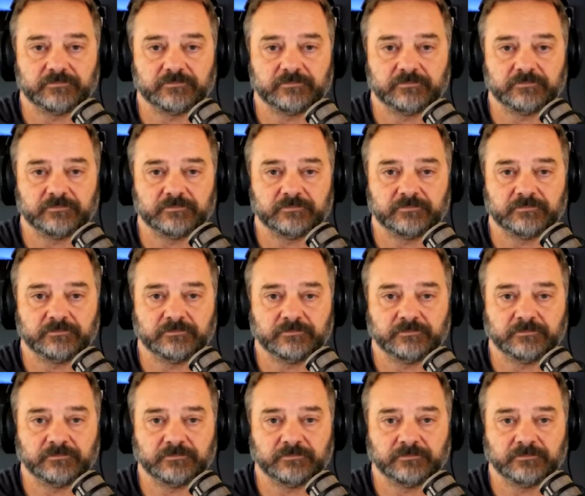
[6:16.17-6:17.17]

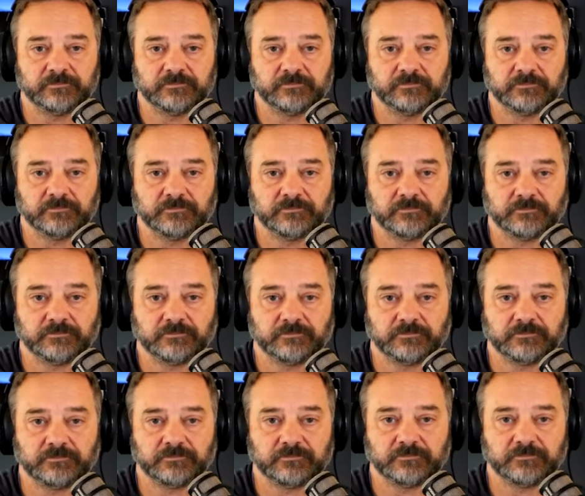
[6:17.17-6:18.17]

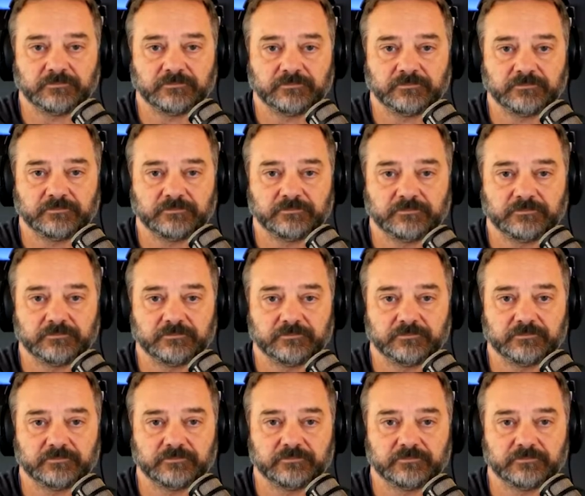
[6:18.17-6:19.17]

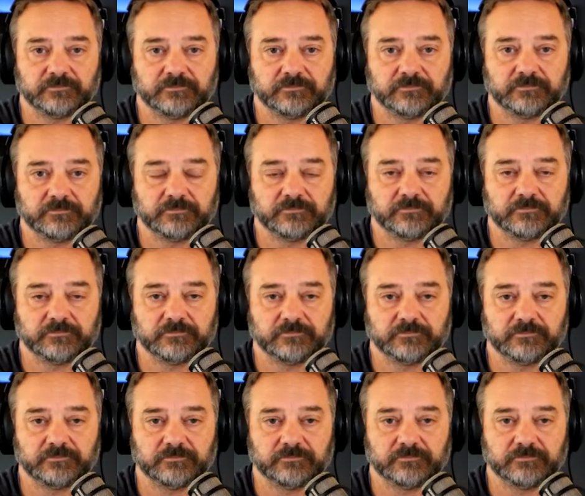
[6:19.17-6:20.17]

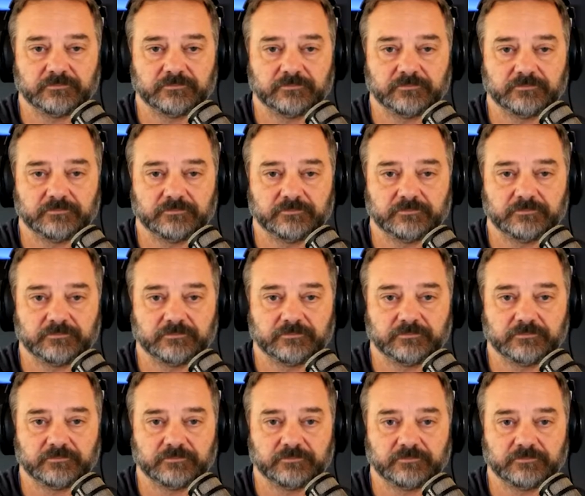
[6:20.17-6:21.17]

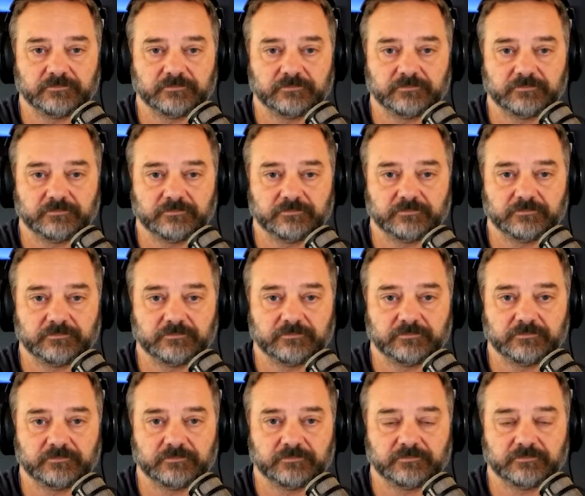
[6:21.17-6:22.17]

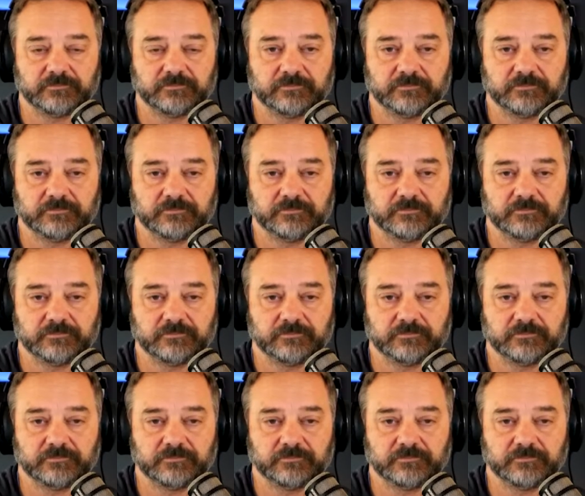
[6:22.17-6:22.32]
The person shown says nothing.